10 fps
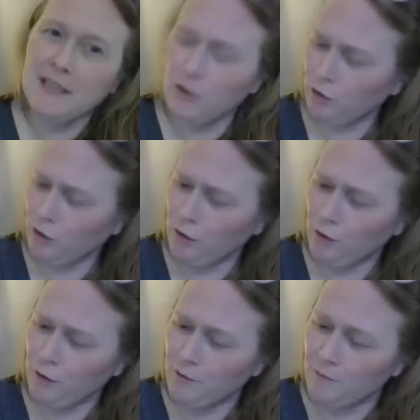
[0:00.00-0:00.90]
and
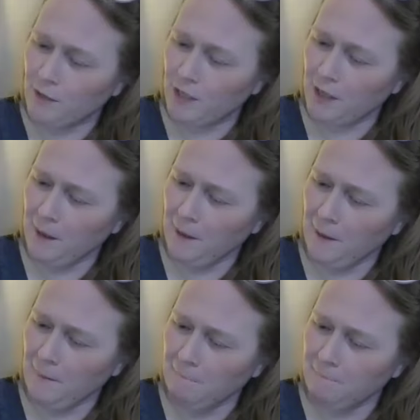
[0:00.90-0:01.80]
uncle.
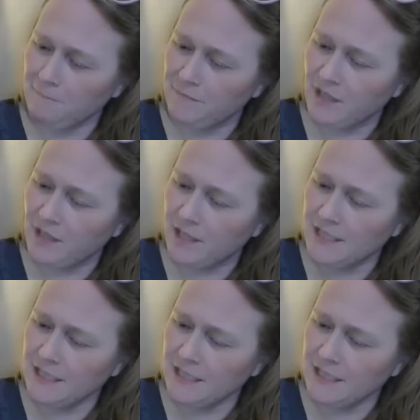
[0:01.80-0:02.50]
Um, oh,